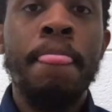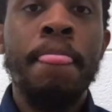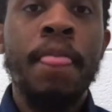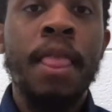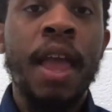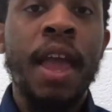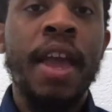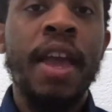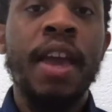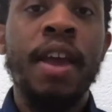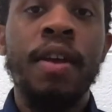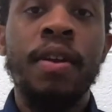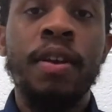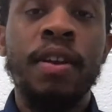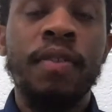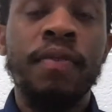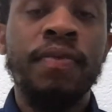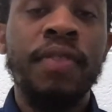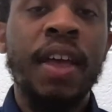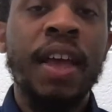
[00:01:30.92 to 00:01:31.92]
And
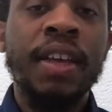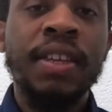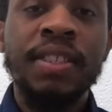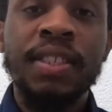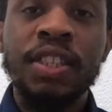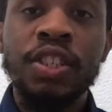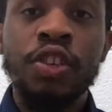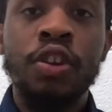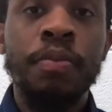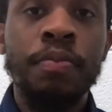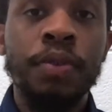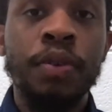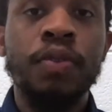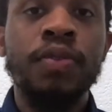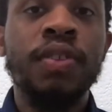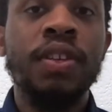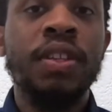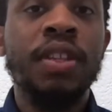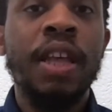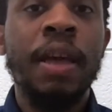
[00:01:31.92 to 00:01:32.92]
if that's in your
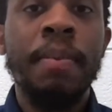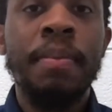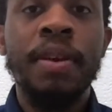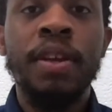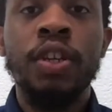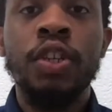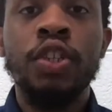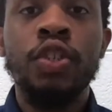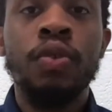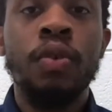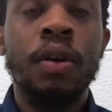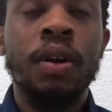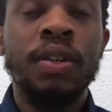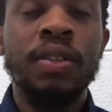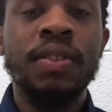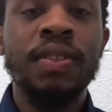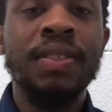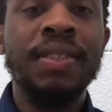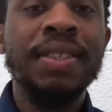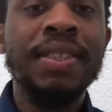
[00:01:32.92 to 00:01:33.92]
music, that means you are
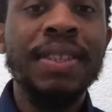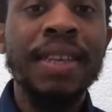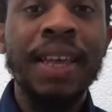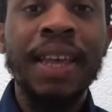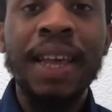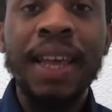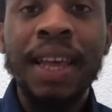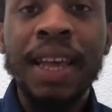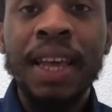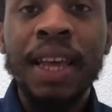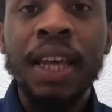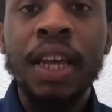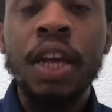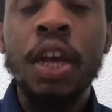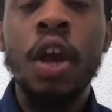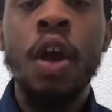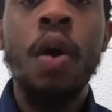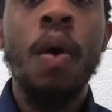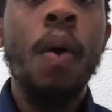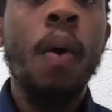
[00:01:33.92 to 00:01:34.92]
to sing
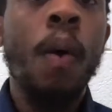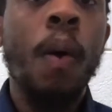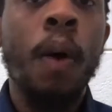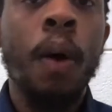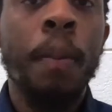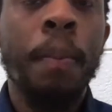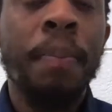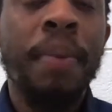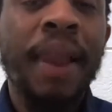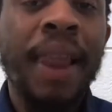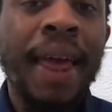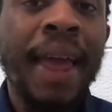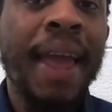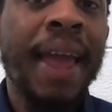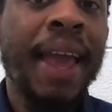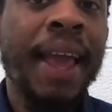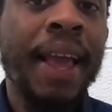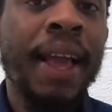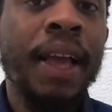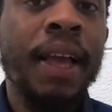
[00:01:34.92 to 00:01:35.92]
or
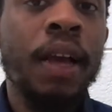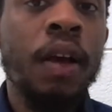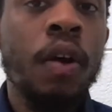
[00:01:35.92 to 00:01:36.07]
play